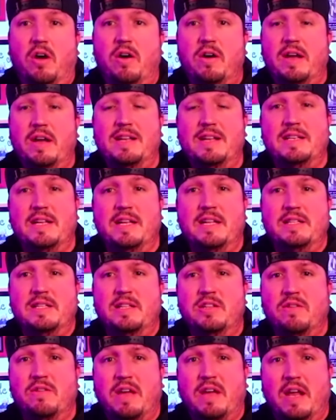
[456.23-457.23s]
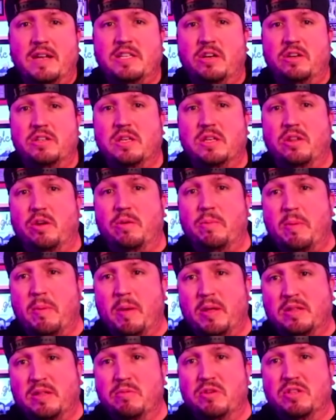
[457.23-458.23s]
And you got to tell us a little bit about
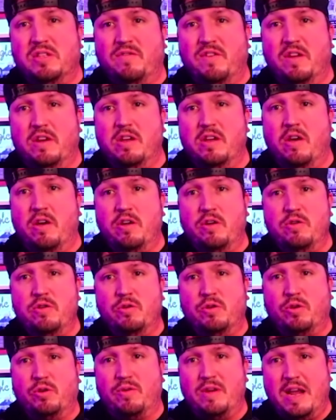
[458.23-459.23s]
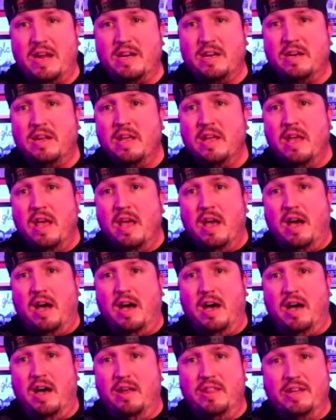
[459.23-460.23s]
the music video. I know you created
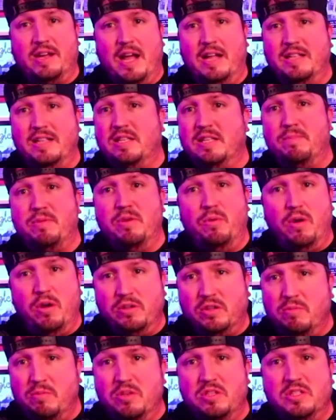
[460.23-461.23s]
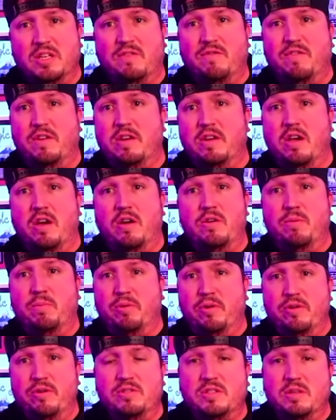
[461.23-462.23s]
the concept, you wrote the music video, you
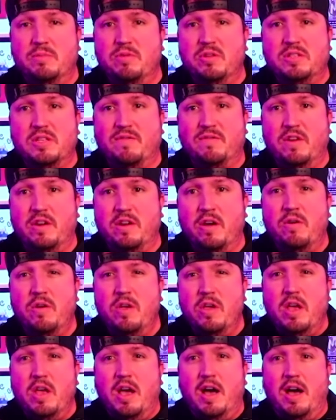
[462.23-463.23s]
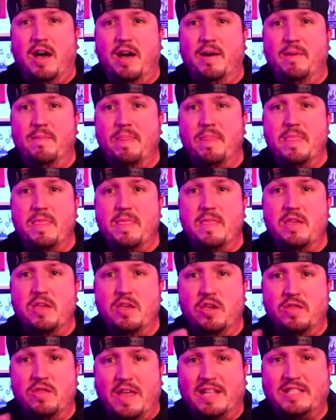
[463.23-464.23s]
produced the music video.
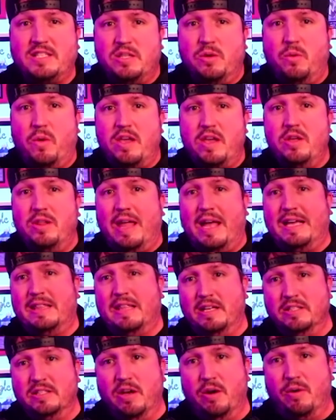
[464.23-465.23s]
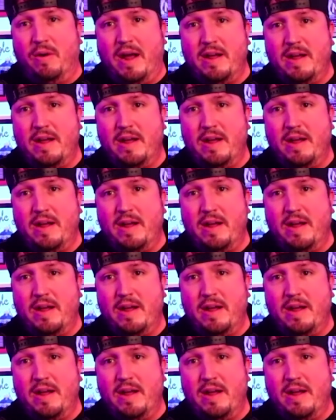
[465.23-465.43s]
That's the way you like things, though, right?